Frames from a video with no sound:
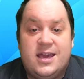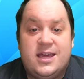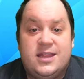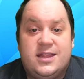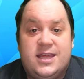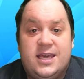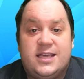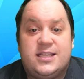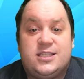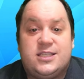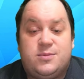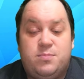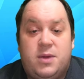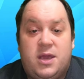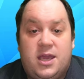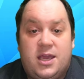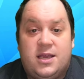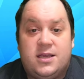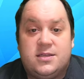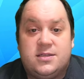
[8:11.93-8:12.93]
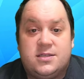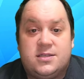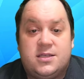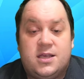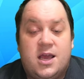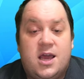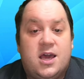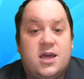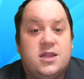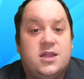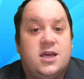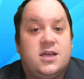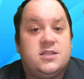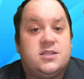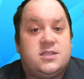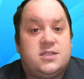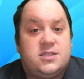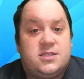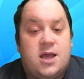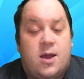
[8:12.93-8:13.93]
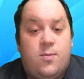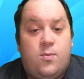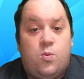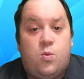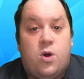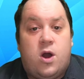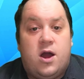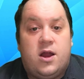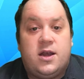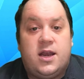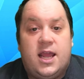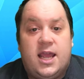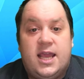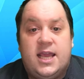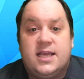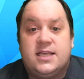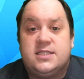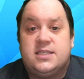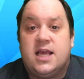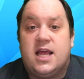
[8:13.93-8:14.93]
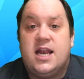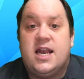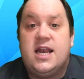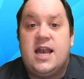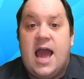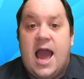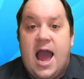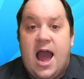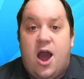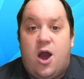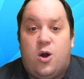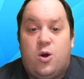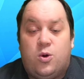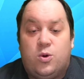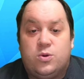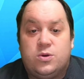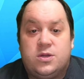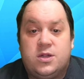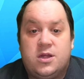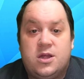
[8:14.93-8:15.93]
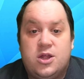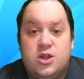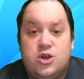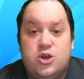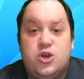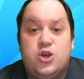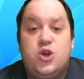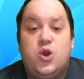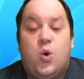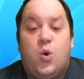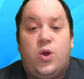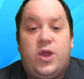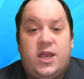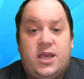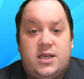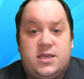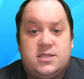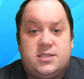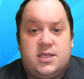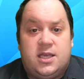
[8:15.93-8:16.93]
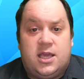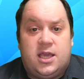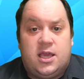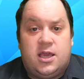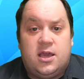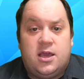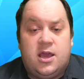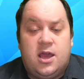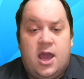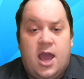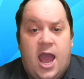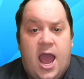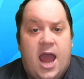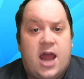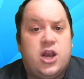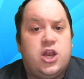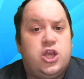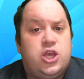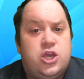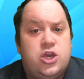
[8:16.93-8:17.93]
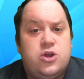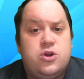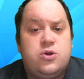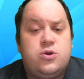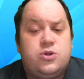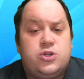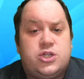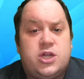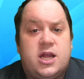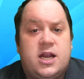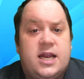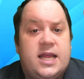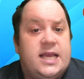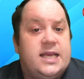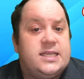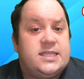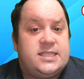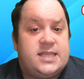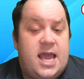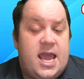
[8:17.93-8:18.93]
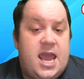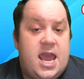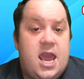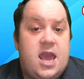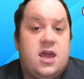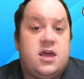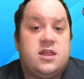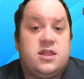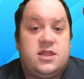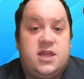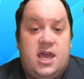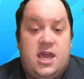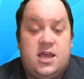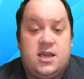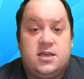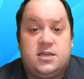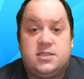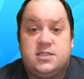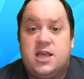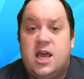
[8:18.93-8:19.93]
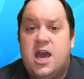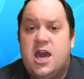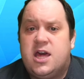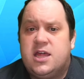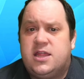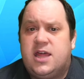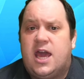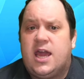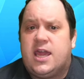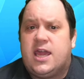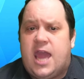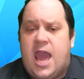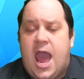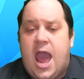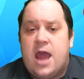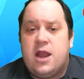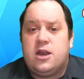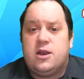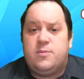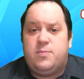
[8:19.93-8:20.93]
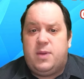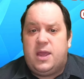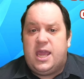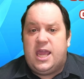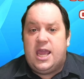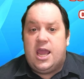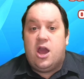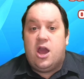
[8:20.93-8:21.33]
This means that someone is loud, noisy, and usually saying things that can be